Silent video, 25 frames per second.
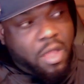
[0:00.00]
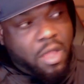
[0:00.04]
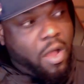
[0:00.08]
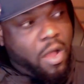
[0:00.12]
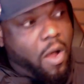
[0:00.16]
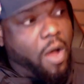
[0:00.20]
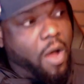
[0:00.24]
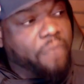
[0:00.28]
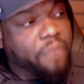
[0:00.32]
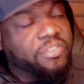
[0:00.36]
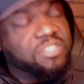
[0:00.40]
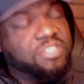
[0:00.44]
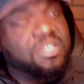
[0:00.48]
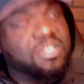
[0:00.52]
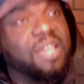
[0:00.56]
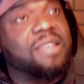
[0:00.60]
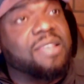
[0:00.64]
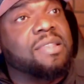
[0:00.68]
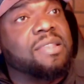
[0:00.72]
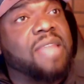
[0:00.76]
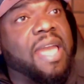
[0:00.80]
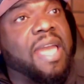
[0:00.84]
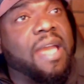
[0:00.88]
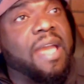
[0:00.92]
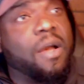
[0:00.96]
All of a
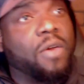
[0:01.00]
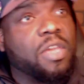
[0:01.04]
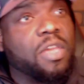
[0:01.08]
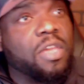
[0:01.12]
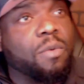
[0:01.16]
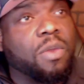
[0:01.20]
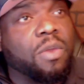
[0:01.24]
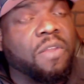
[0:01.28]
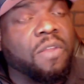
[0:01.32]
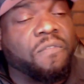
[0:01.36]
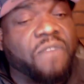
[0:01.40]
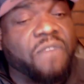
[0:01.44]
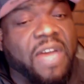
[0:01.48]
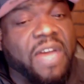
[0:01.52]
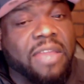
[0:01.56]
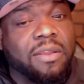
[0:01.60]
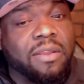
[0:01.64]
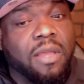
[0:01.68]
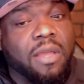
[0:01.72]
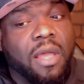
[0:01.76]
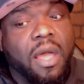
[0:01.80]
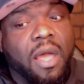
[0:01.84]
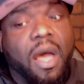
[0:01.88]
sudden now he want to fight